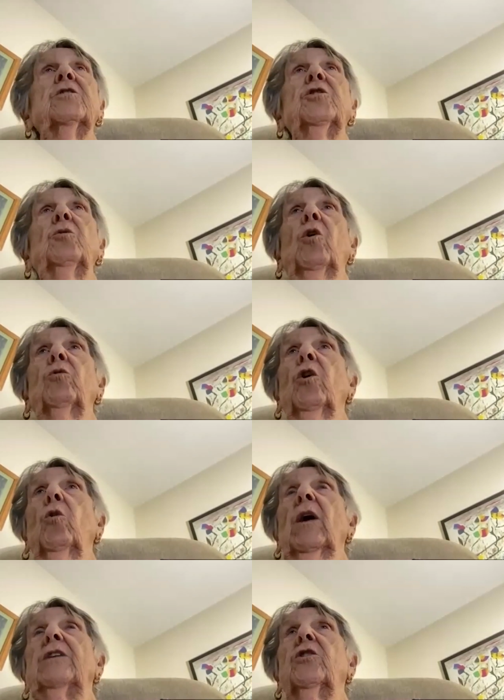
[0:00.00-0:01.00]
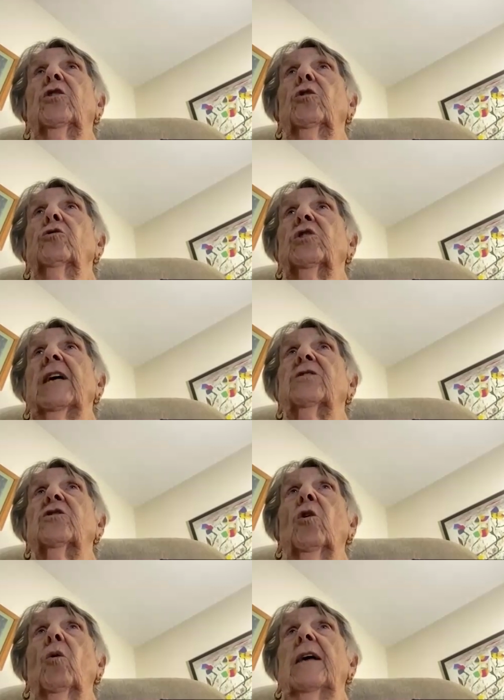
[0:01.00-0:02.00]
She won't know what to do. She has
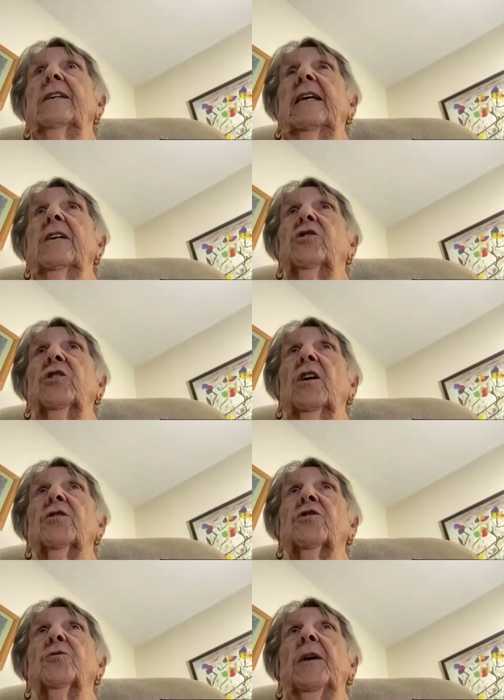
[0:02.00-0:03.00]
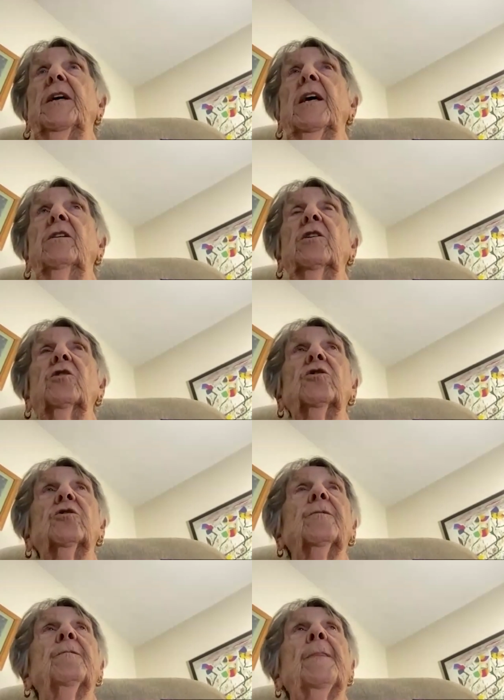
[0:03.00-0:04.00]
no idea. She doesn't speak English.
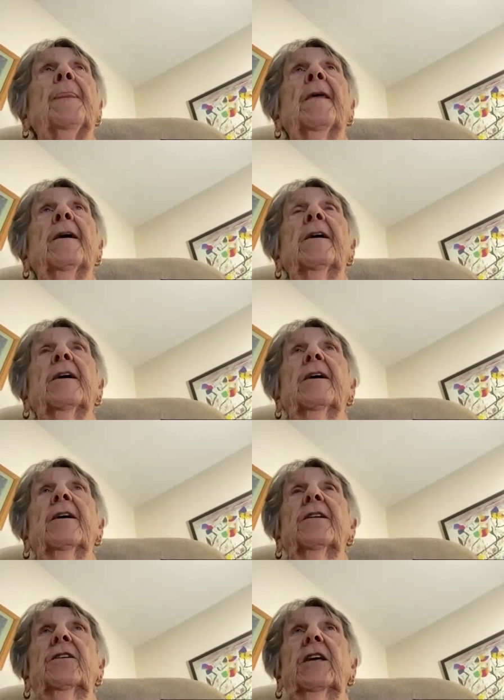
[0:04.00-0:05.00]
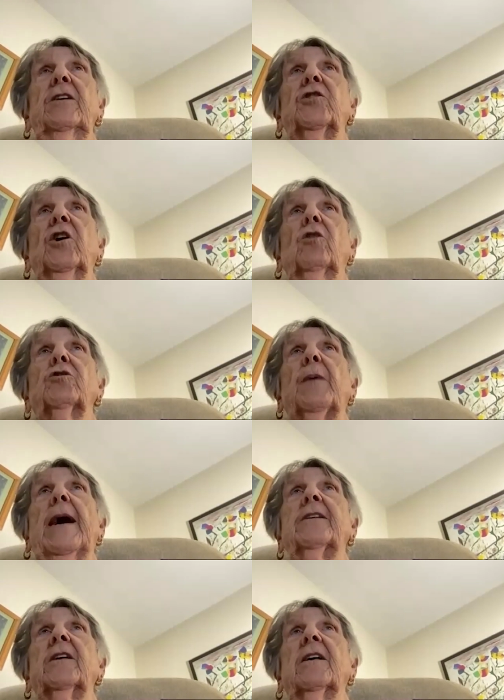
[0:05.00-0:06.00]
The teacher goes
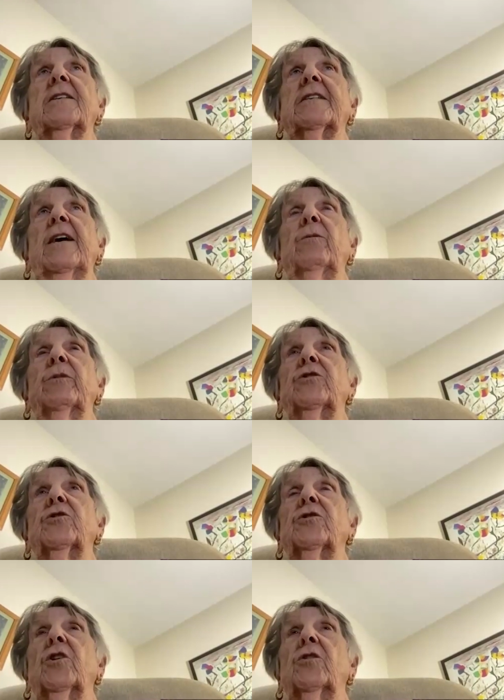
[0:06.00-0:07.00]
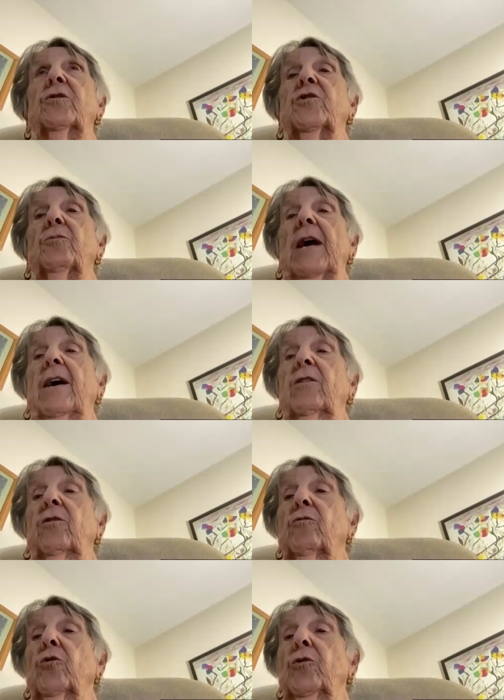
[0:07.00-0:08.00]
back to her sandwich, turns
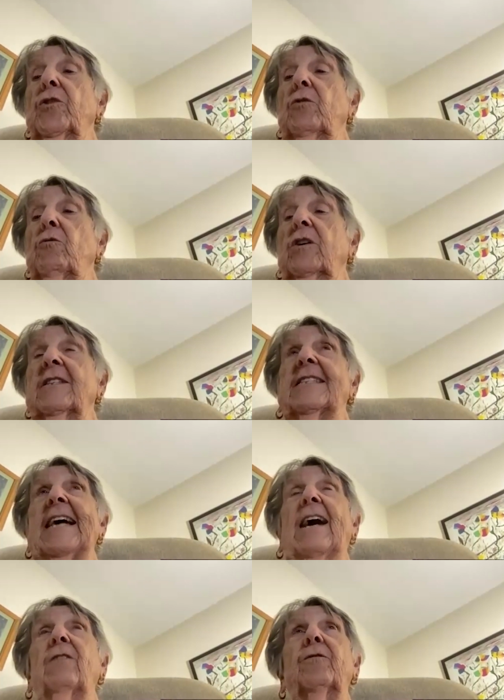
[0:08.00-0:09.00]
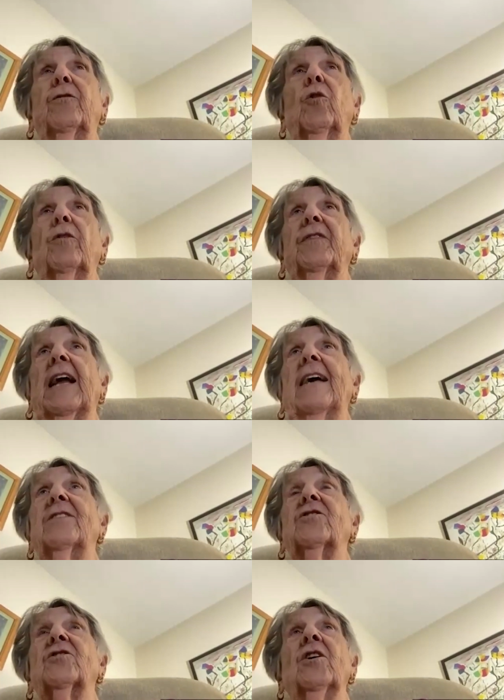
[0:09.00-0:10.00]
around. Ruthie runs down four
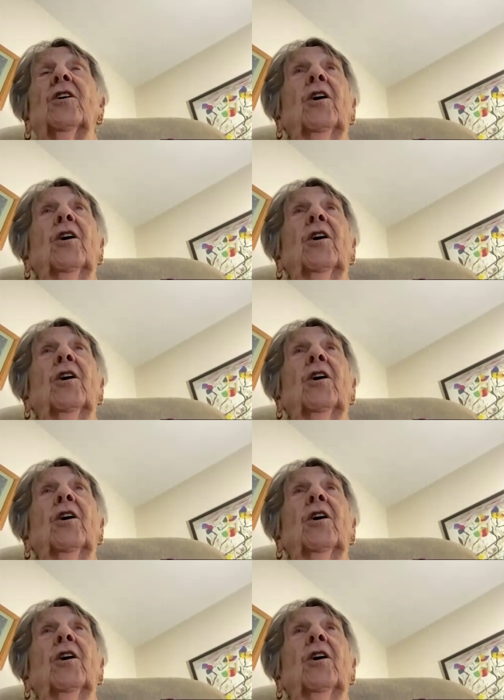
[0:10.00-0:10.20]
flights.